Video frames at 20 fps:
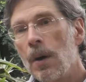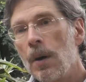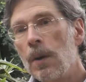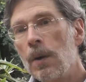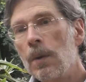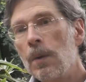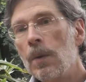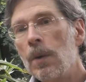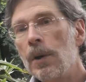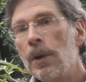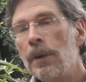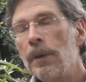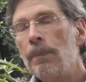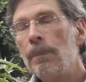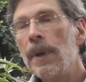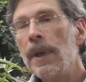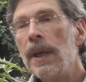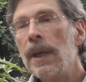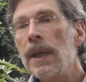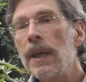who would
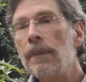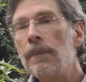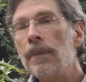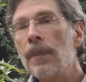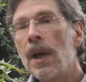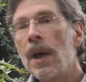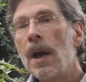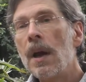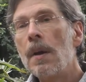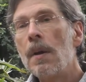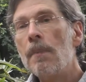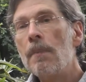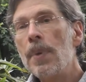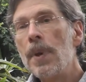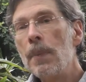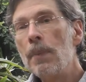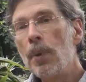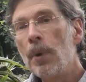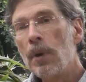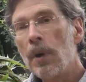be
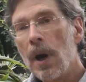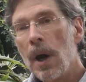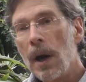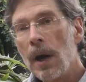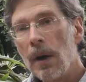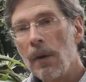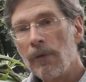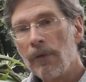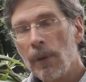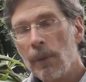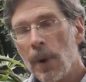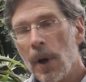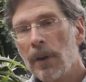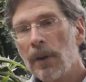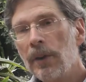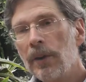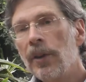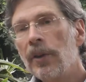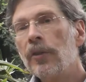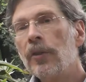people from
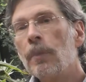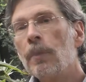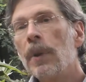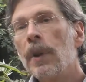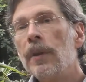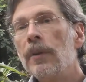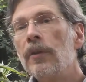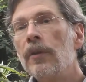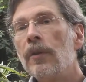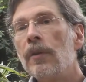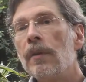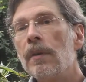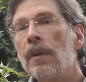other disciplines,